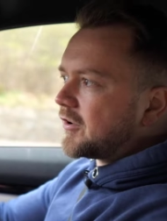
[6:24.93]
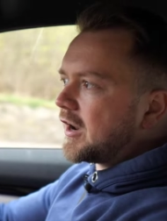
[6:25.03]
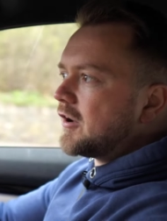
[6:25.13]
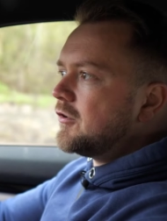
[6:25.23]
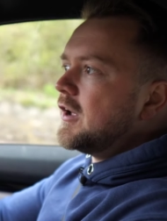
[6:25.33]
for
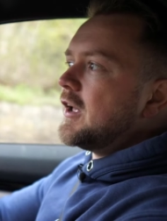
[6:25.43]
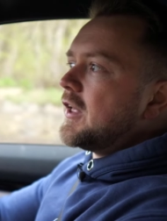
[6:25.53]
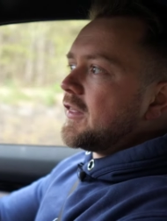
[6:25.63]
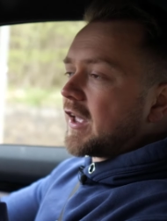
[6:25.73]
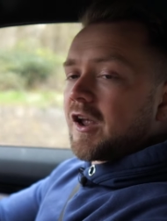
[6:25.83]
now,
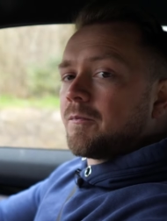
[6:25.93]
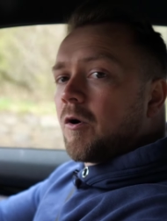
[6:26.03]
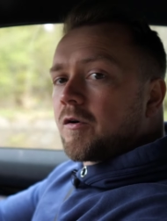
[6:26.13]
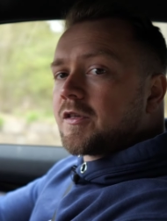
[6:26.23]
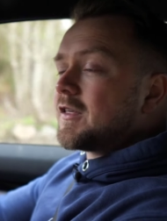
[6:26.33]
the
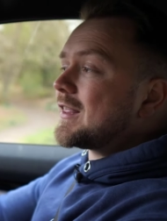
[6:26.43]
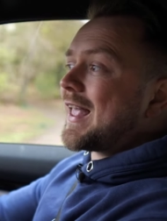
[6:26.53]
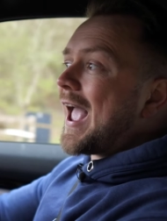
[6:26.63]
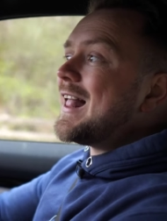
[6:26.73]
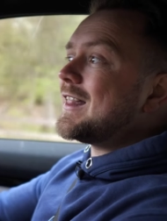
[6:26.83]
gearboxes
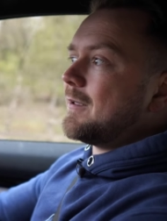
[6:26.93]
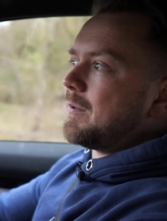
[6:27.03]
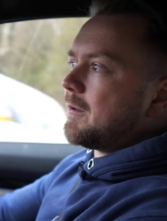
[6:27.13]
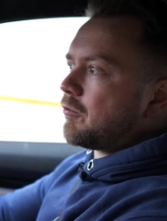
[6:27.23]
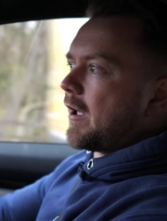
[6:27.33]
tend to
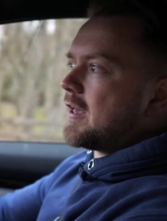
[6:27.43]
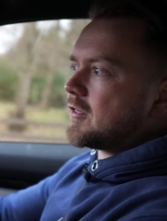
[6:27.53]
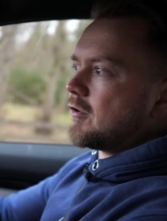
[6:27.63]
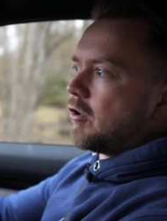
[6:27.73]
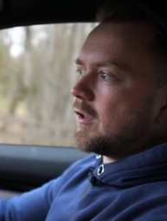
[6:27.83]
be pretty
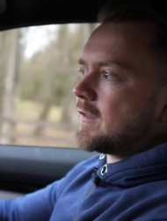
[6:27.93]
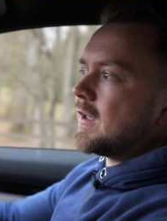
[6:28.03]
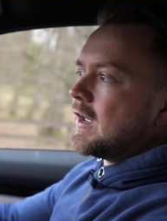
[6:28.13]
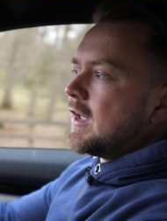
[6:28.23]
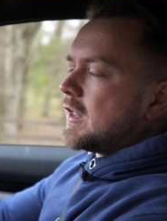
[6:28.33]
solid.
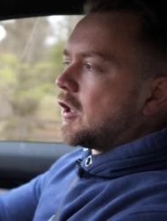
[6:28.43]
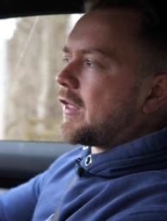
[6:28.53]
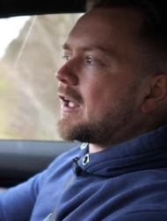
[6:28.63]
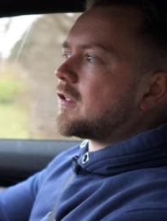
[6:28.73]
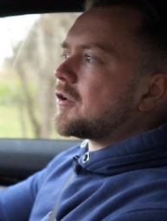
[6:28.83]
Now
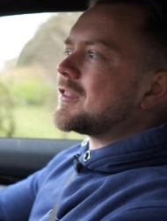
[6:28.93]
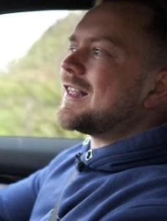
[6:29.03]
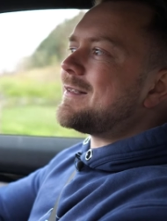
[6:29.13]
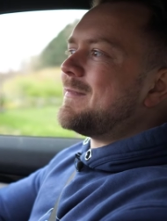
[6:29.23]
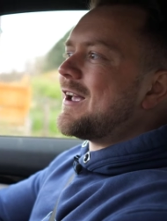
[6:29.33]
that does
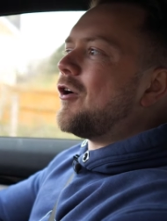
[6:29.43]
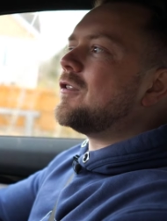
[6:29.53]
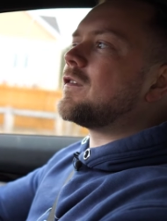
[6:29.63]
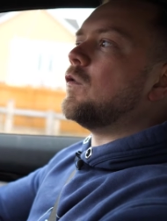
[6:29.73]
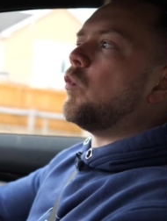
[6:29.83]
lead me
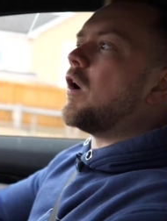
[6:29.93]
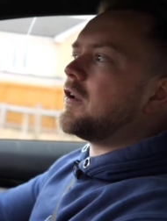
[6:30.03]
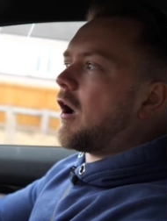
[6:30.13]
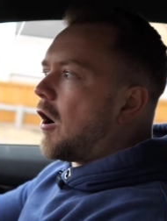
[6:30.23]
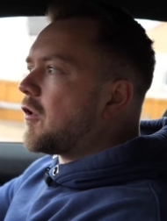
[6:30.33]
on to
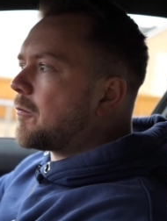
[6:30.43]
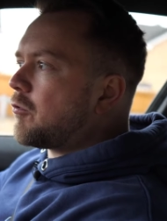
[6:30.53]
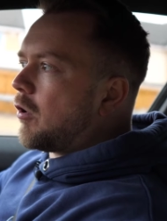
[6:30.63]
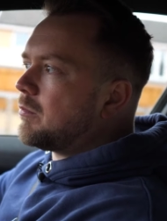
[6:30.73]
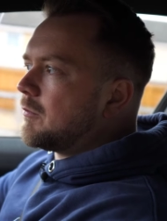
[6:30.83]
one other
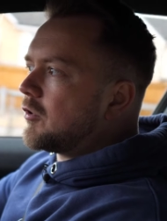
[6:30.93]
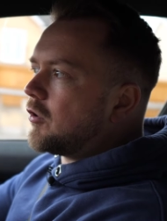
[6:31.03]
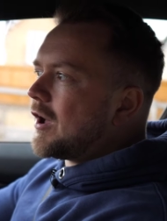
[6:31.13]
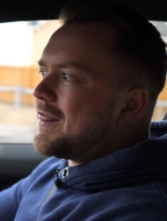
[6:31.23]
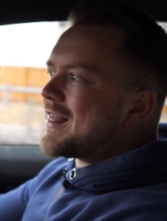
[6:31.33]
problem
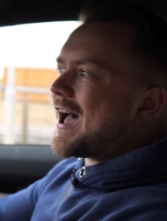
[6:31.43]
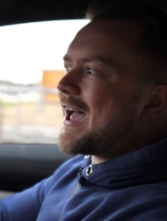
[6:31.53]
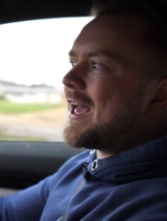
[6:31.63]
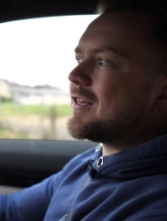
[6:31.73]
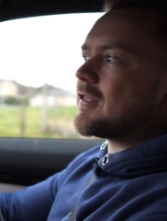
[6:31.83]
though, and
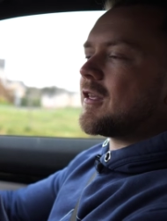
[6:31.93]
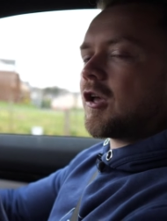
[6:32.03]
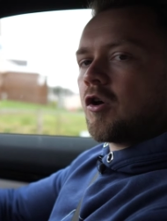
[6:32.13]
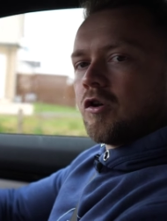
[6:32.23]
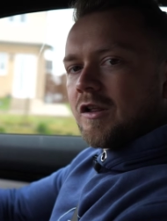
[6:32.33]
that is the
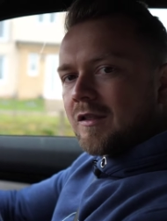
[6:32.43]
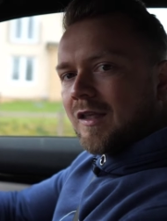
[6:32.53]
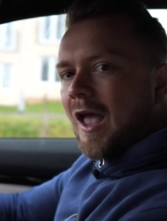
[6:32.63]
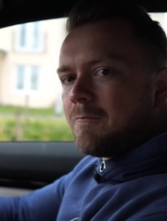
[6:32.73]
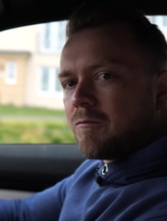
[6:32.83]
coolant
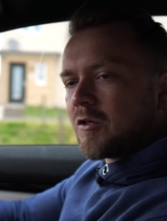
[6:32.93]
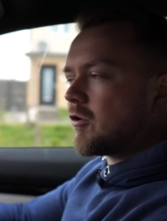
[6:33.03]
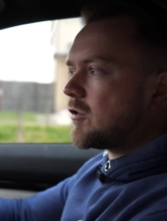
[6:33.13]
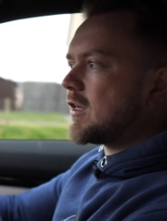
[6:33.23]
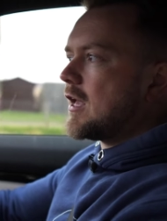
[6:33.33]

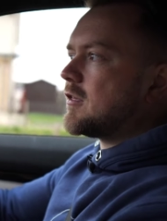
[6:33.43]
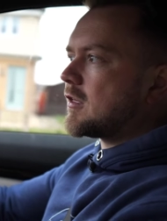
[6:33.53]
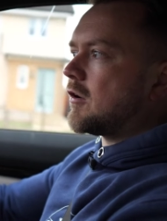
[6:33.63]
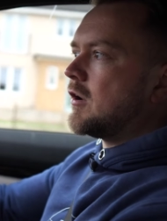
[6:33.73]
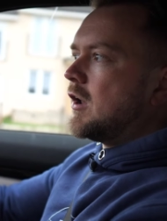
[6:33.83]
temperature
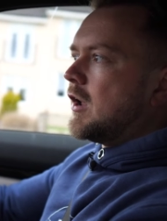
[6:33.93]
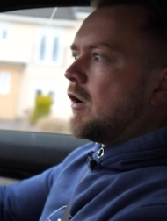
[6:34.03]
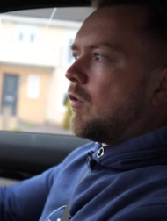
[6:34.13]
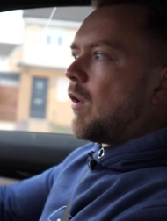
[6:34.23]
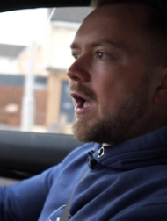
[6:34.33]
sensor.
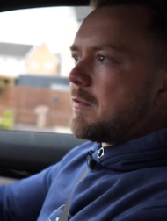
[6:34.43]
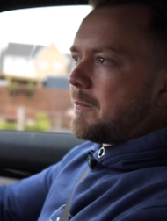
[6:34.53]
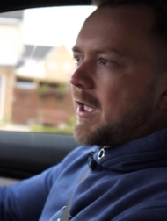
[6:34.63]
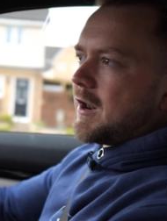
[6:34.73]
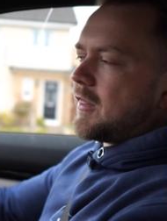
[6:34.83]
Why am I
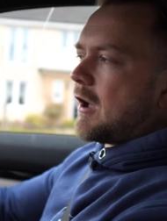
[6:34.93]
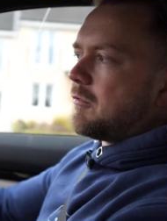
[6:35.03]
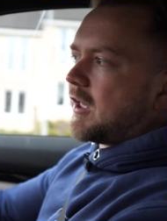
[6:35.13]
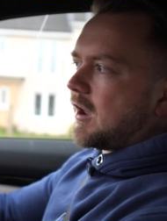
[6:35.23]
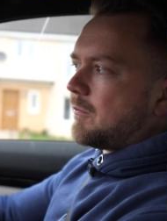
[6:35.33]
pairing that
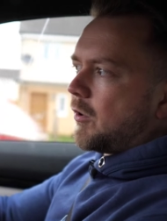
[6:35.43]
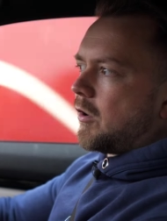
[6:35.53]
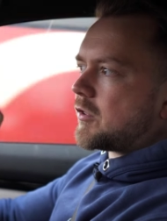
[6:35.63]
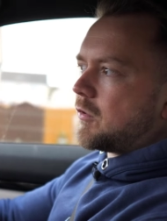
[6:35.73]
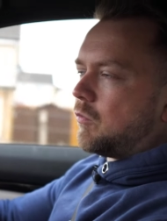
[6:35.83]
with the
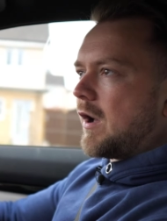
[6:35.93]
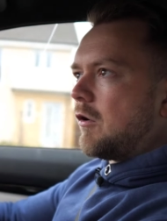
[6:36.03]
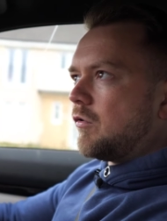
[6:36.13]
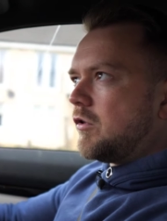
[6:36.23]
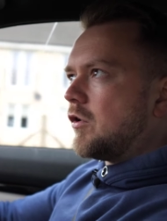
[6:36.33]
gearbox?
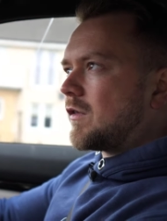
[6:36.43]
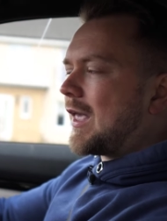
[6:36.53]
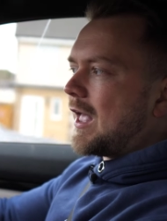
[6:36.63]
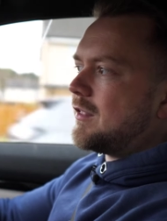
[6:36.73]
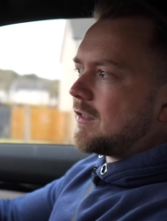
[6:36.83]
Well, you
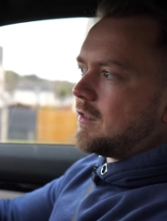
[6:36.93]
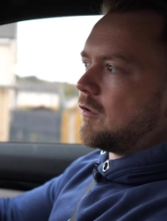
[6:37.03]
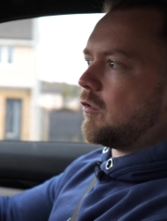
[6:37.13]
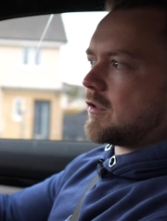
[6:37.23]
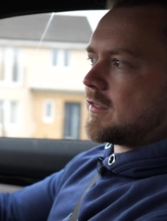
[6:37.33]
tend to
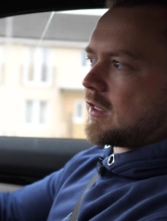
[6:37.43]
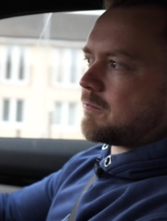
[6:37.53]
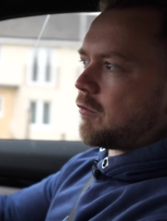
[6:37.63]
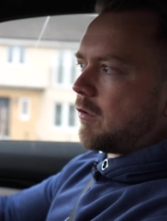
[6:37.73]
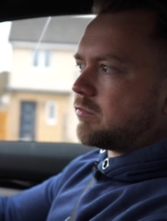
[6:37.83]
notice this
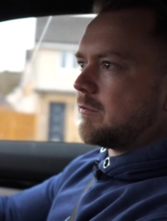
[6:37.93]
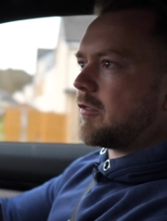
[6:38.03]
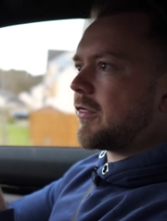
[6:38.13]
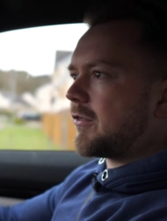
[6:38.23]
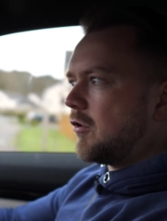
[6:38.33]
problem
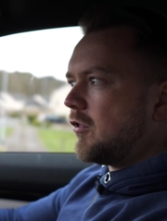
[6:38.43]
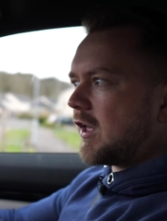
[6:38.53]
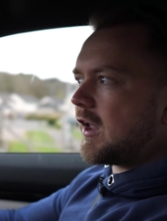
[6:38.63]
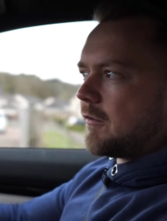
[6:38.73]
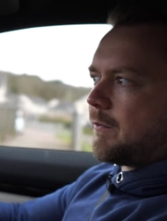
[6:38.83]
through the
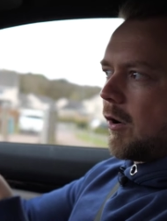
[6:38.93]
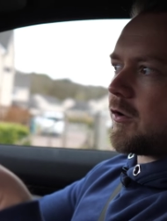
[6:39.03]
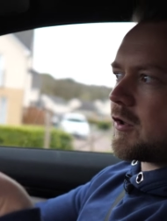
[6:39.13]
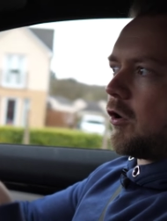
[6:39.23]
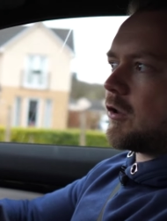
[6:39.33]

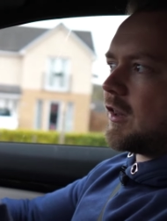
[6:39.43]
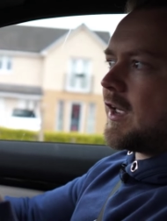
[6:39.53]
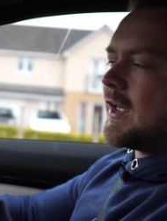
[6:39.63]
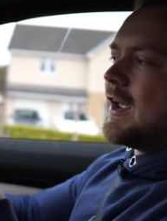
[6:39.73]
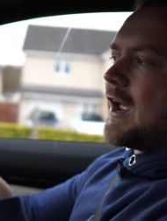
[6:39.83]
gearbox, oddly,